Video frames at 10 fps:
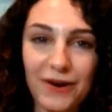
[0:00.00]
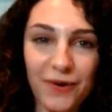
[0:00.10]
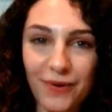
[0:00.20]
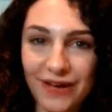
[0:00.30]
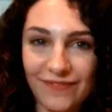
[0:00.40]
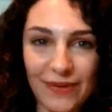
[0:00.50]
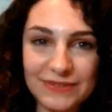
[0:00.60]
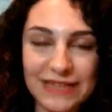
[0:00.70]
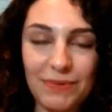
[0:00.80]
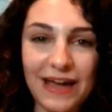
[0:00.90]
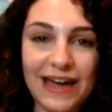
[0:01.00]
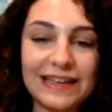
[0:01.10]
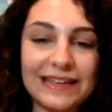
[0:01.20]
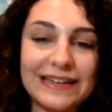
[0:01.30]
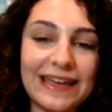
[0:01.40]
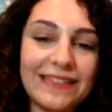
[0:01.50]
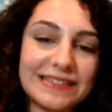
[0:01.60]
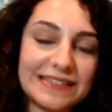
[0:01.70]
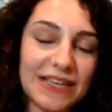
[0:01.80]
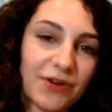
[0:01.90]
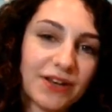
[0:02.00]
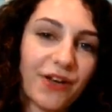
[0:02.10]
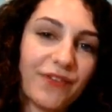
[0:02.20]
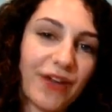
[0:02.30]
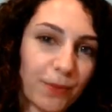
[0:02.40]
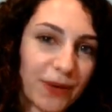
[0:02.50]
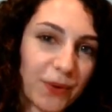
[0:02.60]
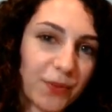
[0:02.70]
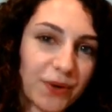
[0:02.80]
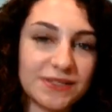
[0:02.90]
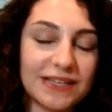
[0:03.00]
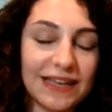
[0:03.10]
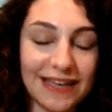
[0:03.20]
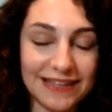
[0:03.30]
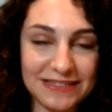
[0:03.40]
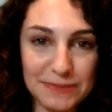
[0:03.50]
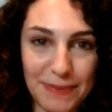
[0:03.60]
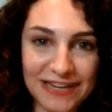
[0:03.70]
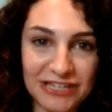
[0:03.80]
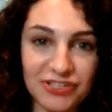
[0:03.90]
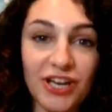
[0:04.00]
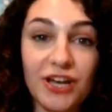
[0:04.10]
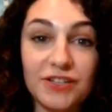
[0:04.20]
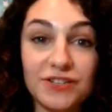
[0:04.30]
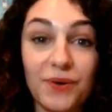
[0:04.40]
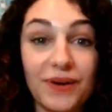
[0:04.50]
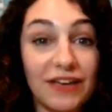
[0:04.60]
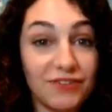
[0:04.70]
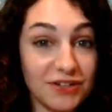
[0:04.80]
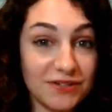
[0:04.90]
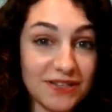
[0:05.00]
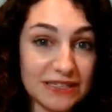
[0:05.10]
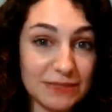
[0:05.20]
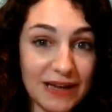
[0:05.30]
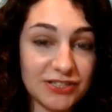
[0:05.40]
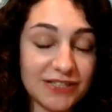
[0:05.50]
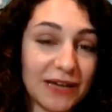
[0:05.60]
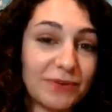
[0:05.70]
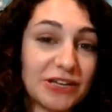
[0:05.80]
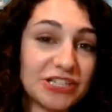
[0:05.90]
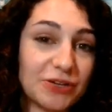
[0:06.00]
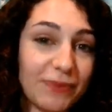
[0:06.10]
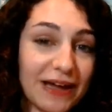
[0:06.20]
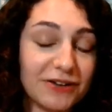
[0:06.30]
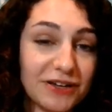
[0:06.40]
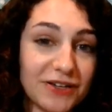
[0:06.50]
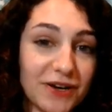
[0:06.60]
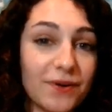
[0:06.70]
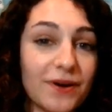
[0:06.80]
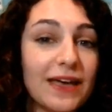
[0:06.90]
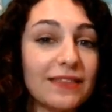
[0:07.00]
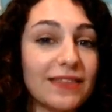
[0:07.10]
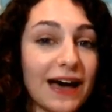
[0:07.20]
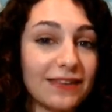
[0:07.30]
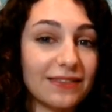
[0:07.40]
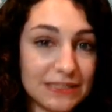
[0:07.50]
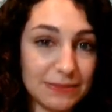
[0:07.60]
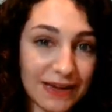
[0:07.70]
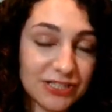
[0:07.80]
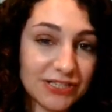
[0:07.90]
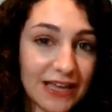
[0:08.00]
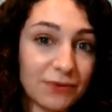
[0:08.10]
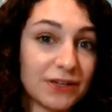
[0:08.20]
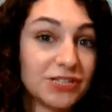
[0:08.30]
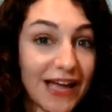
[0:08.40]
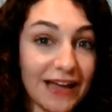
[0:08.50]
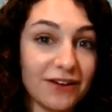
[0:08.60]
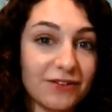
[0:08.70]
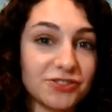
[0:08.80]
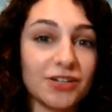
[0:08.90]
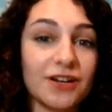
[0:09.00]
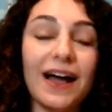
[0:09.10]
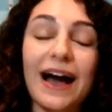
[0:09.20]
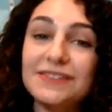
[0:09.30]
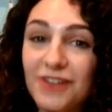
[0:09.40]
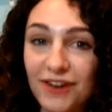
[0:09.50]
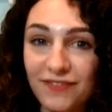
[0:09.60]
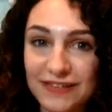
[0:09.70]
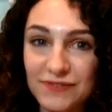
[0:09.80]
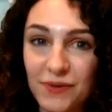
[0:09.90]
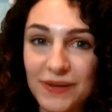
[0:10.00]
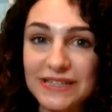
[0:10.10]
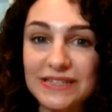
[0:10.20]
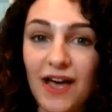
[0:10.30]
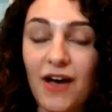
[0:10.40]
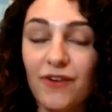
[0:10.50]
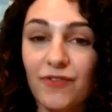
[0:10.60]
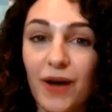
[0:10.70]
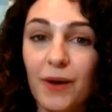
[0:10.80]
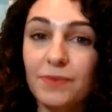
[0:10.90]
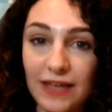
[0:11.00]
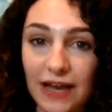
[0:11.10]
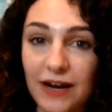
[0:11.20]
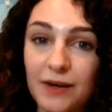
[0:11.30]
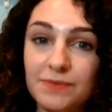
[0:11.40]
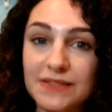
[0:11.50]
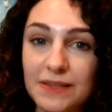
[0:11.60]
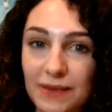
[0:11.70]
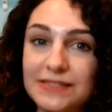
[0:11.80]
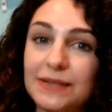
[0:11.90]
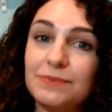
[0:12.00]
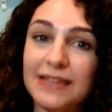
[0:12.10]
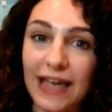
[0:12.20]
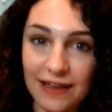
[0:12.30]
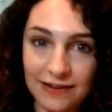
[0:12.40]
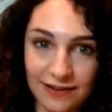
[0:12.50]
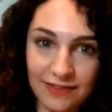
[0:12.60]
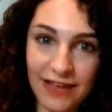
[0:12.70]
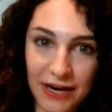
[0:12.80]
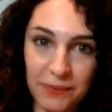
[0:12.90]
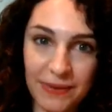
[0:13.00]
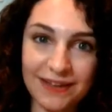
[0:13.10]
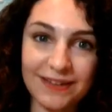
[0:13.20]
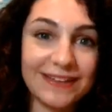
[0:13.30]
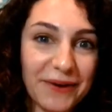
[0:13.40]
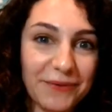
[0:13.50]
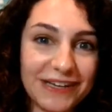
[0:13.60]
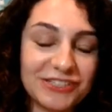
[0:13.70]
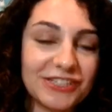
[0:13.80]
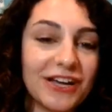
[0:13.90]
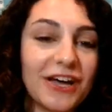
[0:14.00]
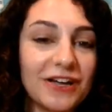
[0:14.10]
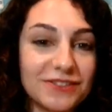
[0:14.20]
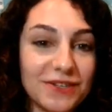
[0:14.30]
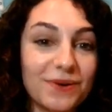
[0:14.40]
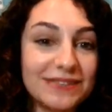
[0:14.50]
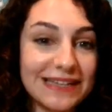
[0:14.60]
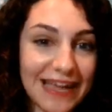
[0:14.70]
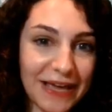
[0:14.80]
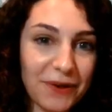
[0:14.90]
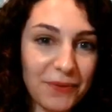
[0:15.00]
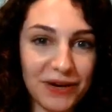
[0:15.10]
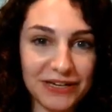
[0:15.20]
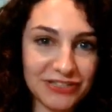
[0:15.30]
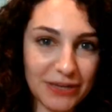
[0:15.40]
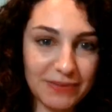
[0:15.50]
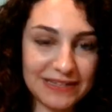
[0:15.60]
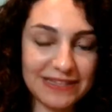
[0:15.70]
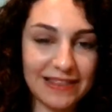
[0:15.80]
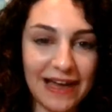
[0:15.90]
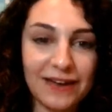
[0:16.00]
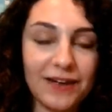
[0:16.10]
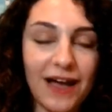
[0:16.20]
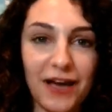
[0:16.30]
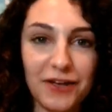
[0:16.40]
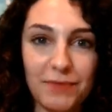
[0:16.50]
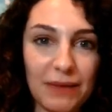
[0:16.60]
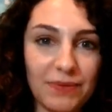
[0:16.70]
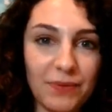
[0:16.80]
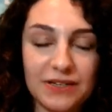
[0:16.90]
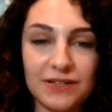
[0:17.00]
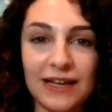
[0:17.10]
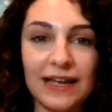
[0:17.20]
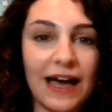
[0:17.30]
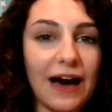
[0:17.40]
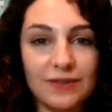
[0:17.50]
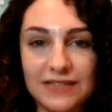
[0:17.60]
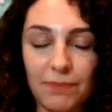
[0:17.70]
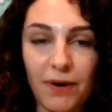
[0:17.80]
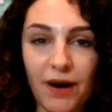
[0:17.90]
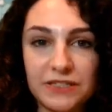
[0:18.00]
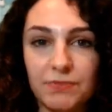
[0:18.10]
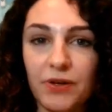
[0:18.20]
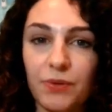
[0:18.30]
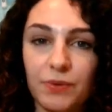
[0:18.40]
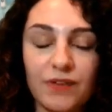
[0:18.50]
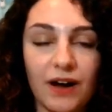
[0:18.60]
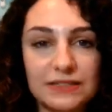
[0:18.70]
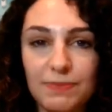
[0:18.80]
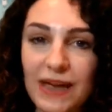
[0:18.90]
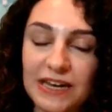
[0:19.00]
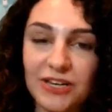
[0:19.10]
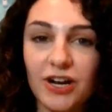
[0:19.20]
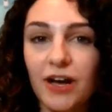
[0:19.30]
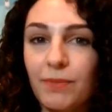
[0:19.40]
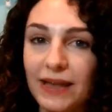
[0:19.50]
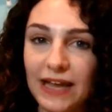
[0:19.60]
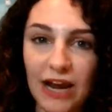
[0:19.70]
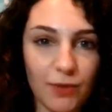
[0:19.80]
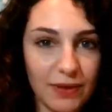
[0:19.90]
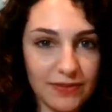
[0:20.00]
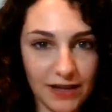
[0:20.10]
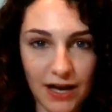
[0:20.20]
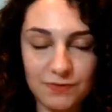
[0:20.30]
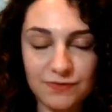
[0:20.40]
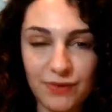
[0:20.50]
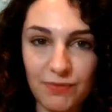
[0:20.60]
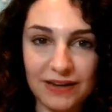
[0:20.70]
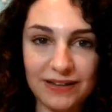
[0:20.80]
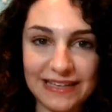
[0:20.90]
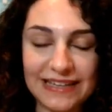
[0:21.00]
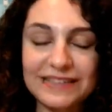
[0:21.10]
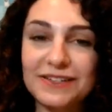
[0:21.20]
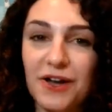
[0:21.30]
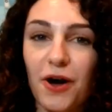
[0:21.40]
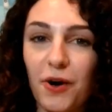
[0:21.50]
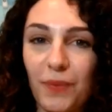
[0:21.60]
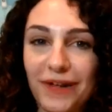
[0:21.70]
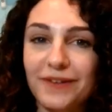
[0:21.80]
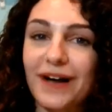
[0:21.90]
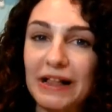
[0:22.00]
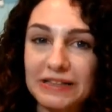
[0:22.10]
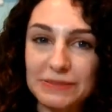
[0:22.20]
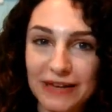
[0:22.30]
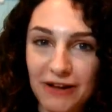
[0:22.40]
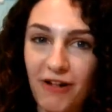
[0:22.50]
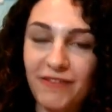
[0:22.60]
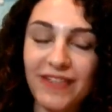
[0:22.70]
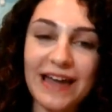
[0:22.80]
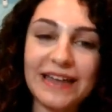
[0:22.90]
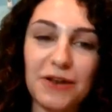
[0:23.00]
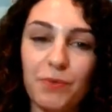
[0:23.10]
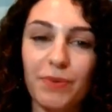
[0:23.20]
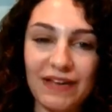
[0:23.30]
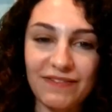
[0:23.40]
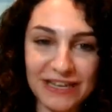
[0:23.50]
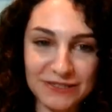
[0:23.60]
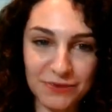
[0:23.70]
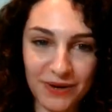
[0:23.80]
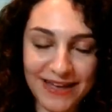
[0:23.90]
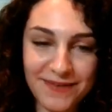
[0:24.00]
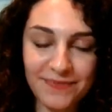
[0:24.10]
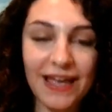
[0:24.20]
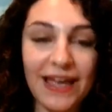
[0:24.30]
Pero hoy vamos a hablar de the secret of Arabic roots in Spanish. So if you're new to the Spanish language, you might not know that the Spanish language and culture has a lot of influence from the Arabs, the Muslims, and the Arabic language. So today we're going to jump into that. You might be wondering, how is that possible? We've got Spain in Europe and Arabic that comes from the Middle East. Well, I'll explain all of that in un breve historia.